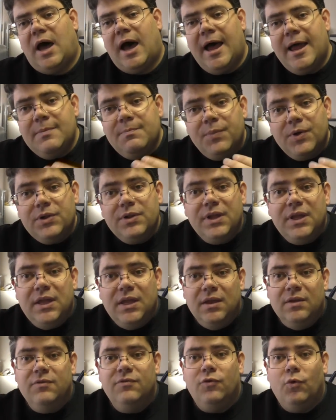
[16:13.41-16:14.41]
I
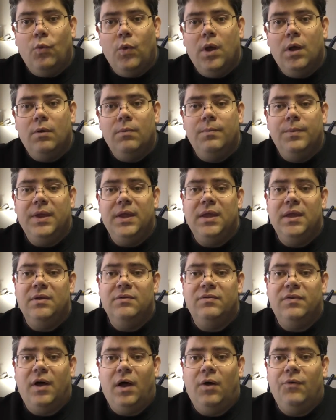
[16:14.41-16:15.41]
believe, will be
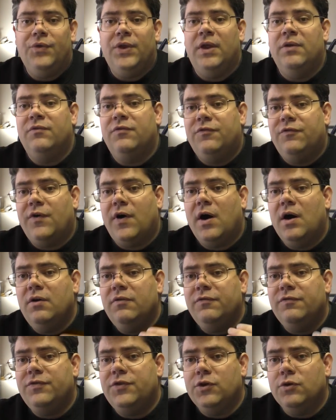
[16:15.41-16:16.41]
involved in far
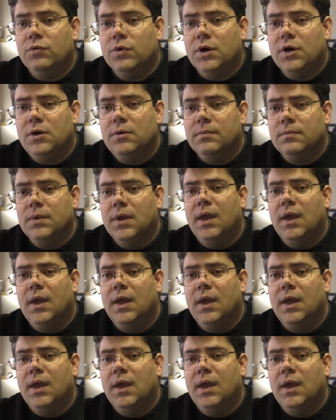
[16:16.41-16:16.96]
fewer